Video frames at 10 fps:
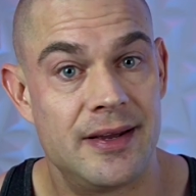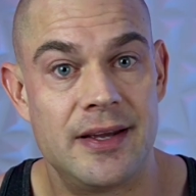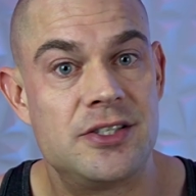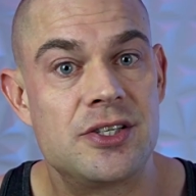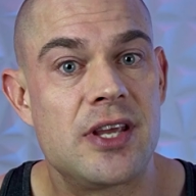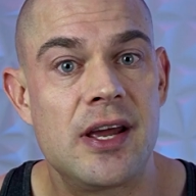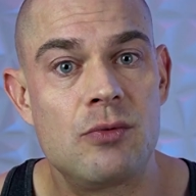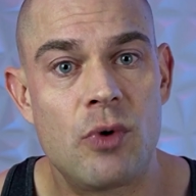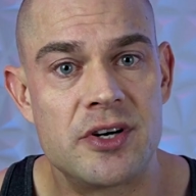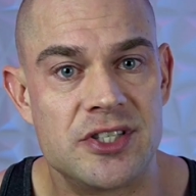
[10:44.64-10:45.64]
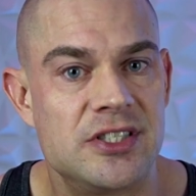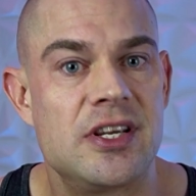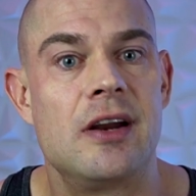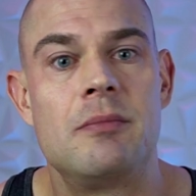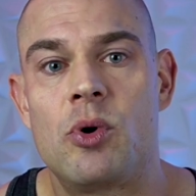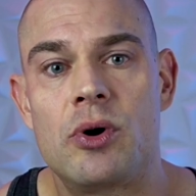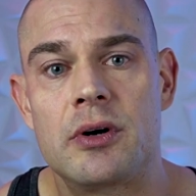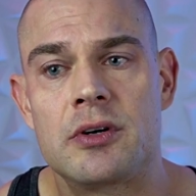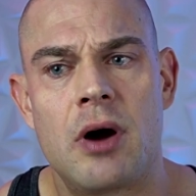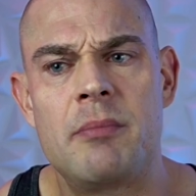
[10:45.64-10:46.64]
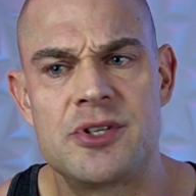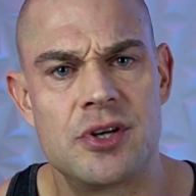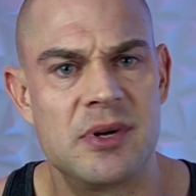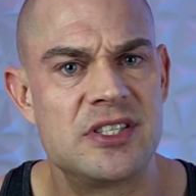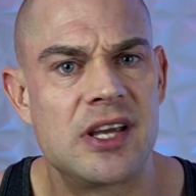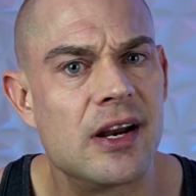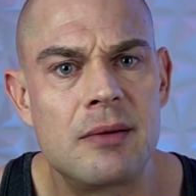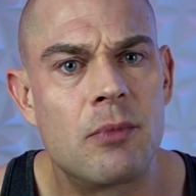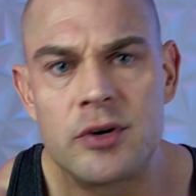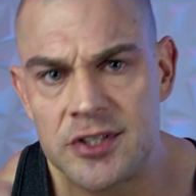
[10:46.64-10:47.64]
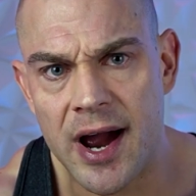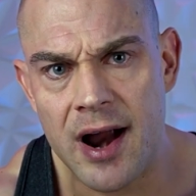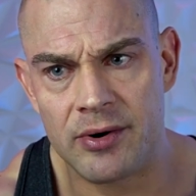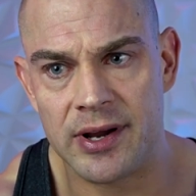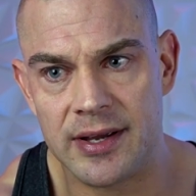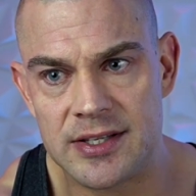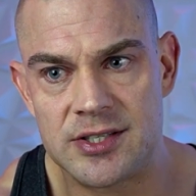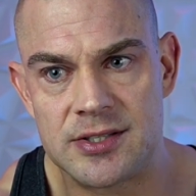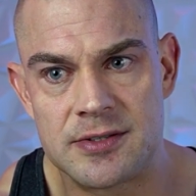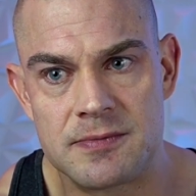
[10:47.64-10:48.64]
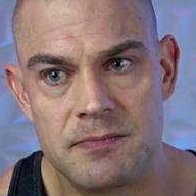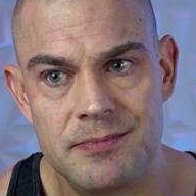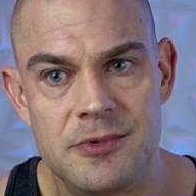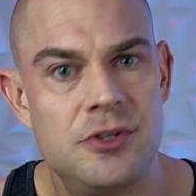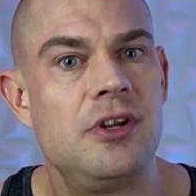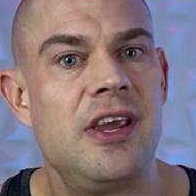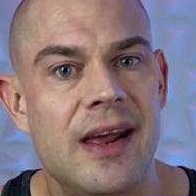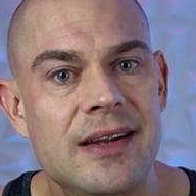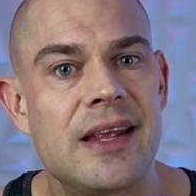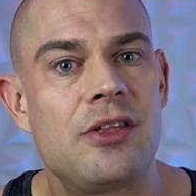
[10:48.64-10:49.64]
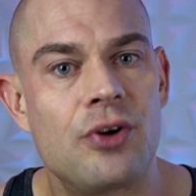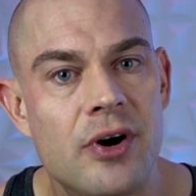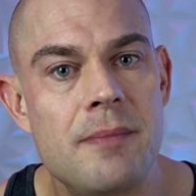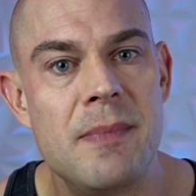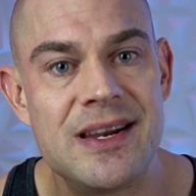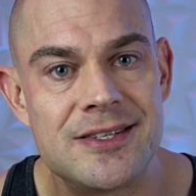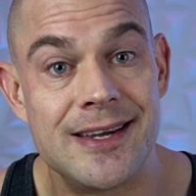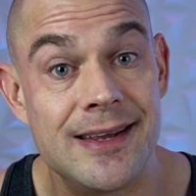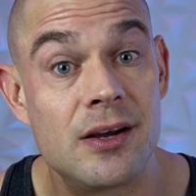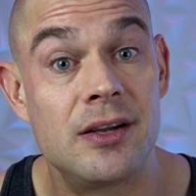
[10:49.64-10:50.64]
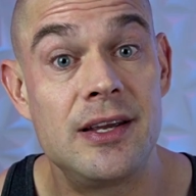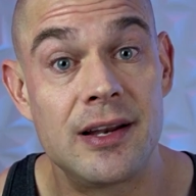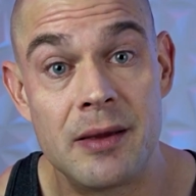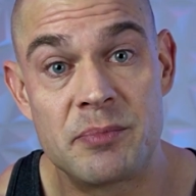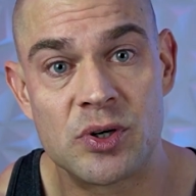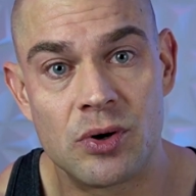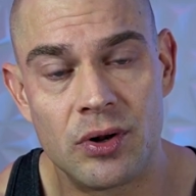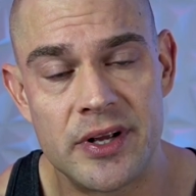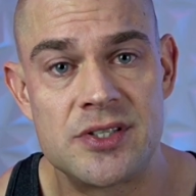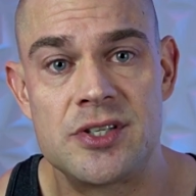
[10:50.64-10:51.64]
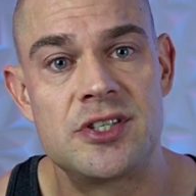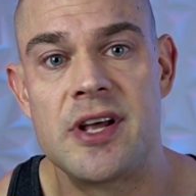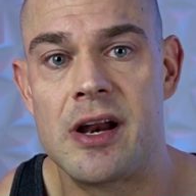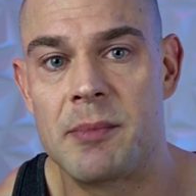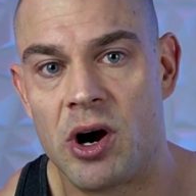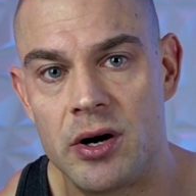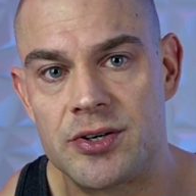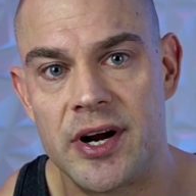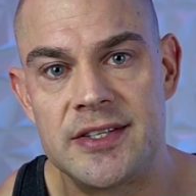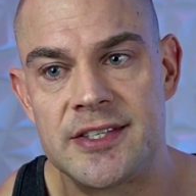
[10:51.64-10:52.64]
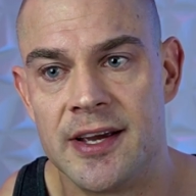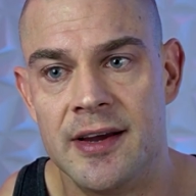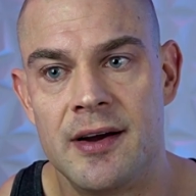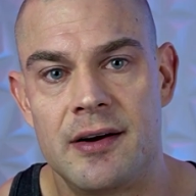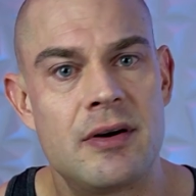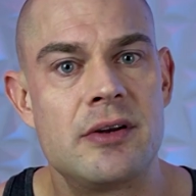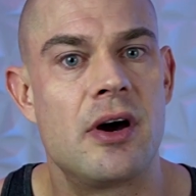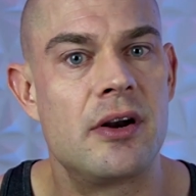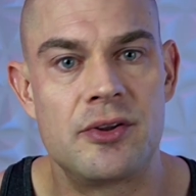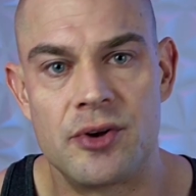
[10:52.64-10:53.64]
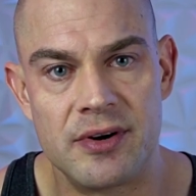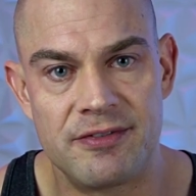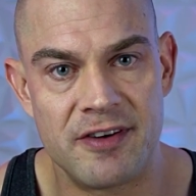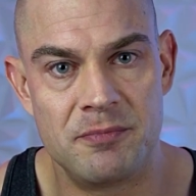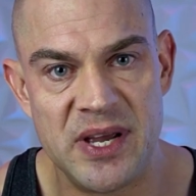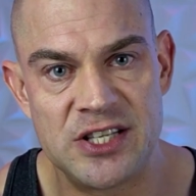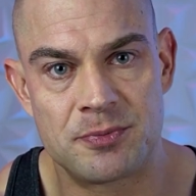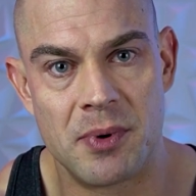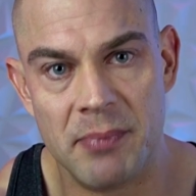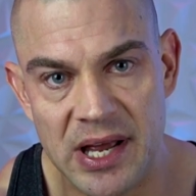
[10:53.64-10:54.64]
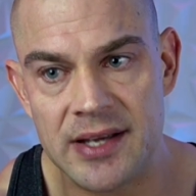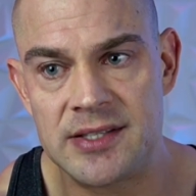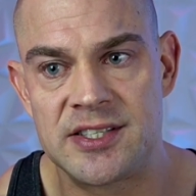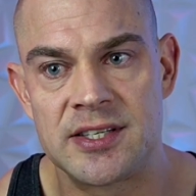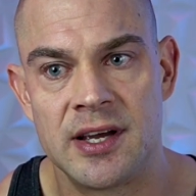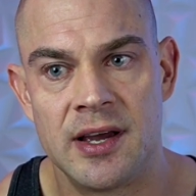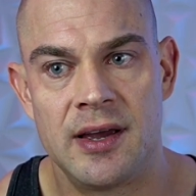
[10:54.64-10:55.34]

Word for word: it's just getting worse. It's getting more cumbersome. It's getting more tiring. It's getting that 30 minutes in on the elliptical and sustaining my heart rate around 135 beats per minute